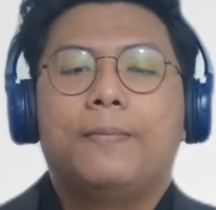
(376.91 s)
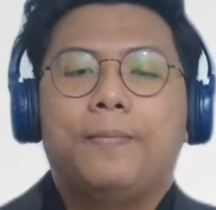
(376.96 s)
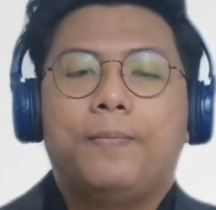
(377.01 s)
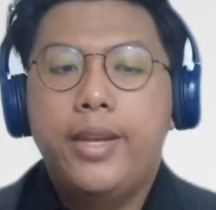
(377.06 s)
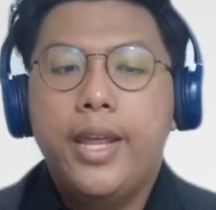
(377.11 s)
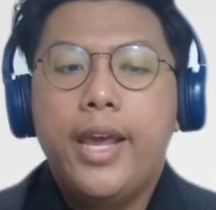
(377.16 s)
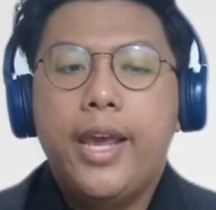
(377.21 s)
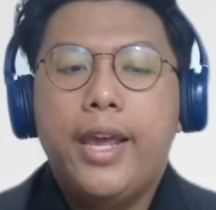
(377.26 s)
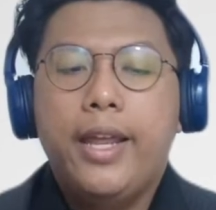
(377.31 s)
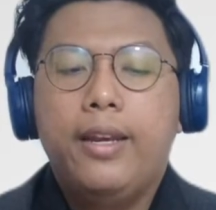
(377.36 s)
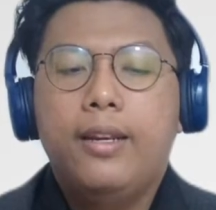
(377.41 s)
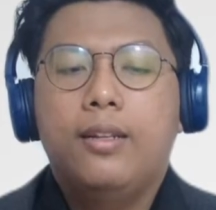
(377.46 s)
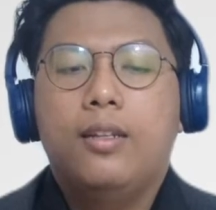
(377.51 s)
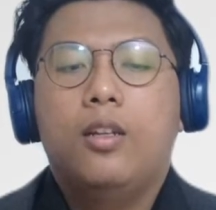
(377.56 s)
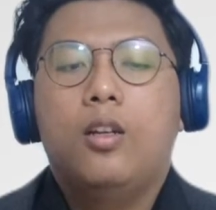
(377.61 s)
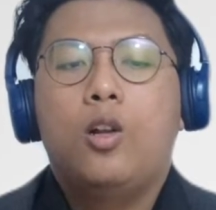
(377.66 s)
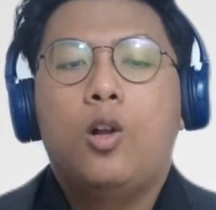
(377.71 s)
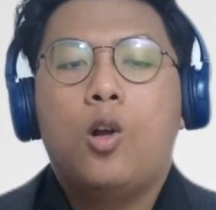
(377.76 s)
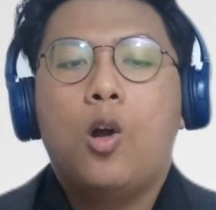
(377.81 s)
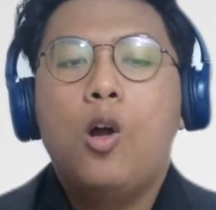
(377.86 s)
That
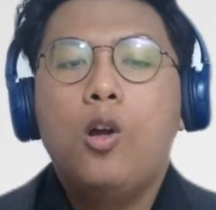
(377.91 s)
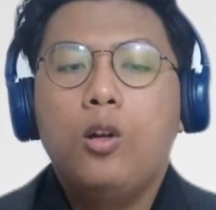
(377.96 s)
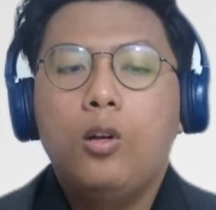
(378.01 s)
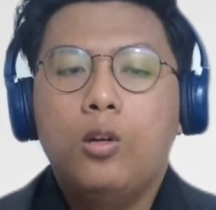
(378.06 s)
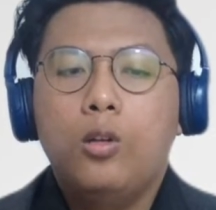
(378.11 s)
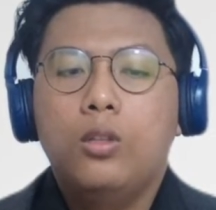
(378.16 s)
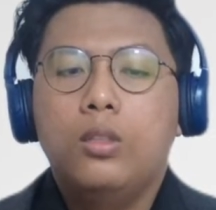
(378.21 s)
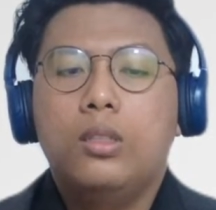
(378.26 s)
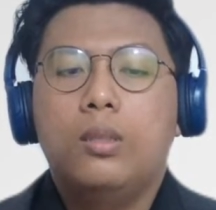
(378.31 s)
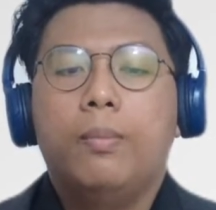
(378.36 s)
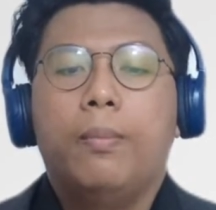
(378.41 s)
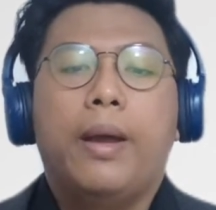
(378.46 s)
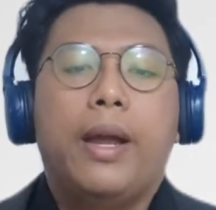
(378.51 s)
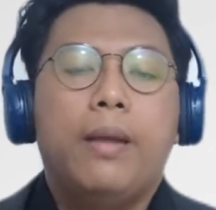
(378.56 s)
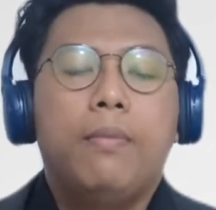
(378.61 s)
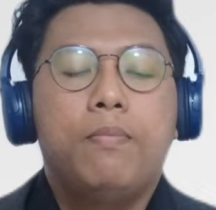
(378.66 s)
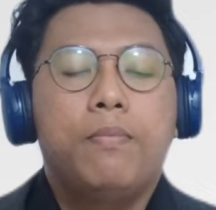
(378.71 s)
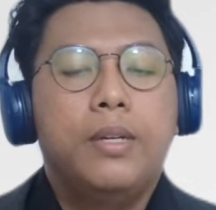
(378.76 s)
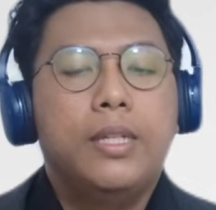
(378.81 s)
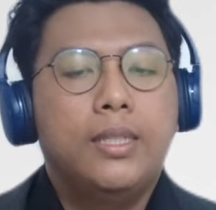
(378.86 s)
concludes
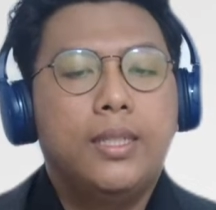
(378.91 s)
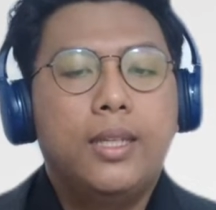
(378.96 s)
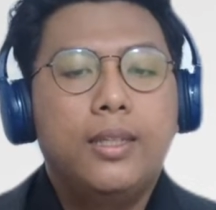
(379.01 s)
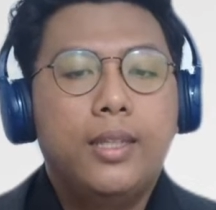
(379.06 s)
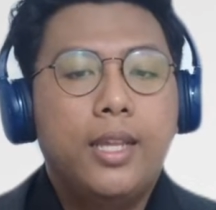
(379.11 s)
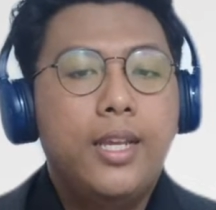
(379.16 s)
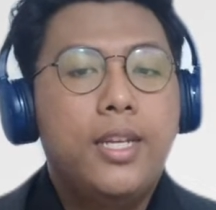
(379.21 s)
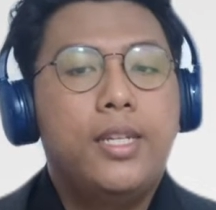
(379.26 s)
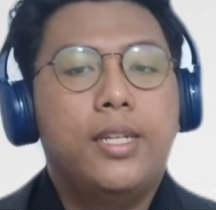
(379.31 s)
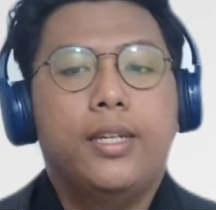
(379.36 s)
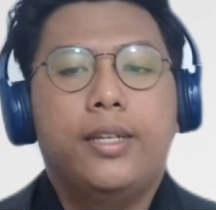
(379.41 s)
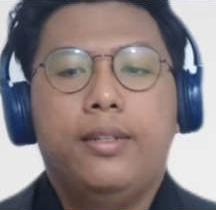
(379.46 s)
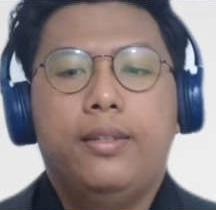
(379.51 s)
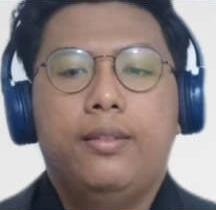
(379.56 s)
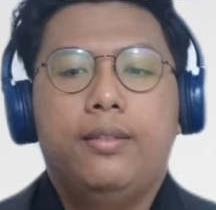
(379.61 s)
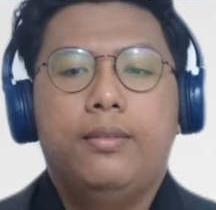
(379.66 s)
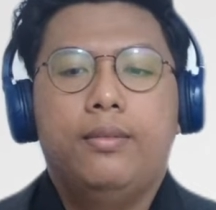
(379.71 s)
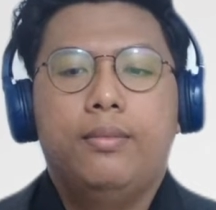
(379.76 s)
my presentation.